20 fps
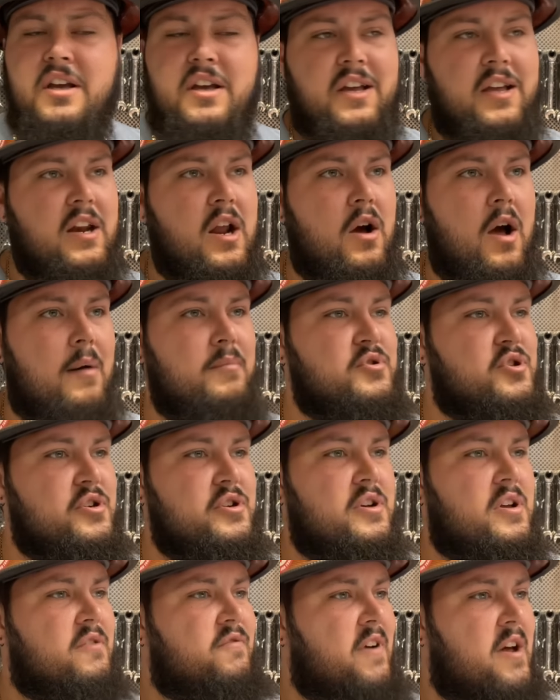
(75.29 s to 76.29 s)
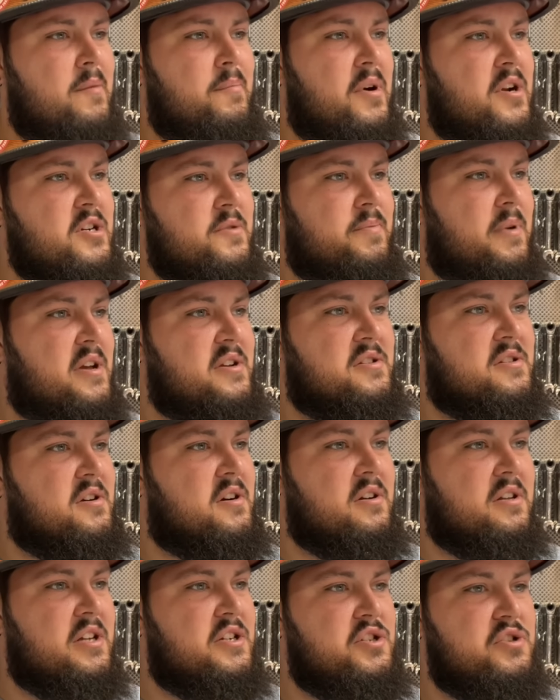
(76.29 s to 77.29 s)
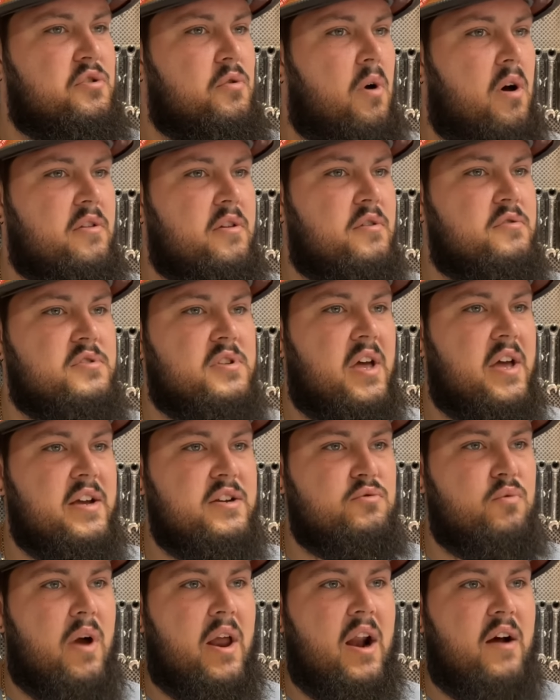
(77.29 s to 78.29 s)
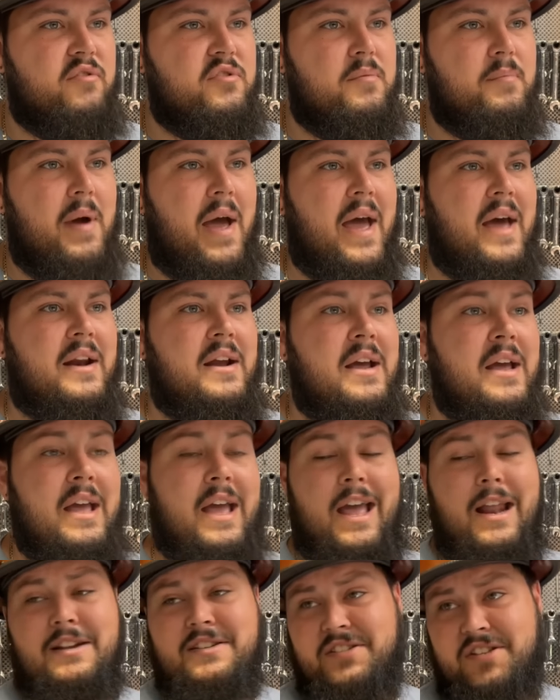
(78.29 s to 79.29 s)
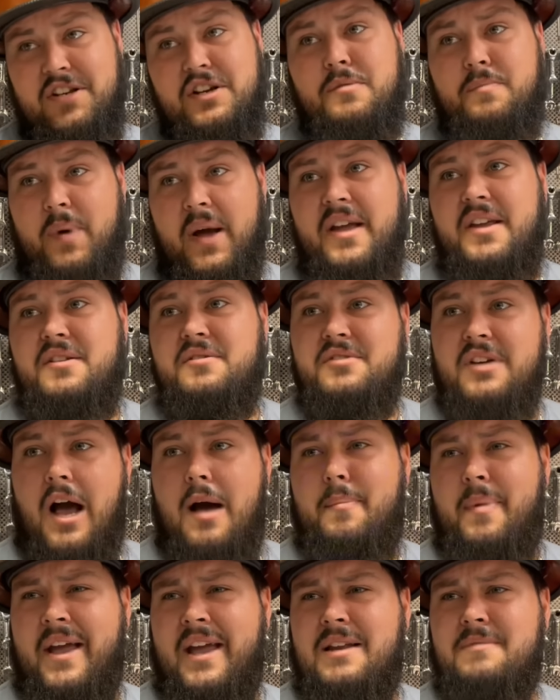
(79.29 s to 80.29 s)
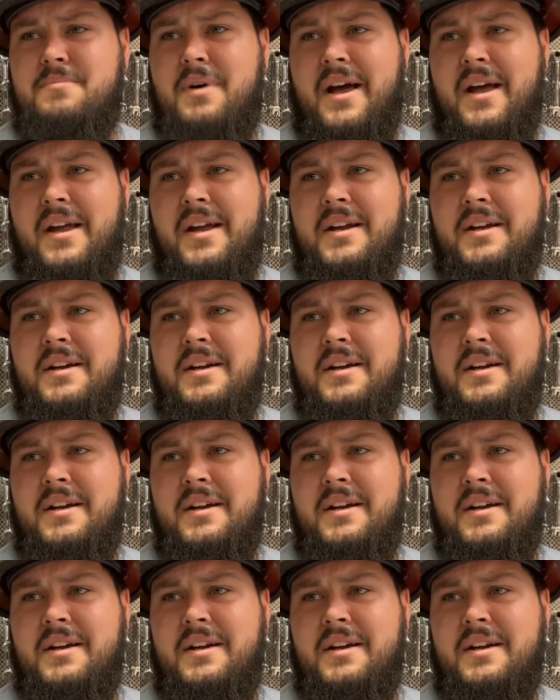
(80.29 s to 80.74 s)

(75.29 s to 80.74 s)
You know, I'm sure you're going to find a bunch of places that are going to let you do all those things right off the bat and still pay you top hand pay.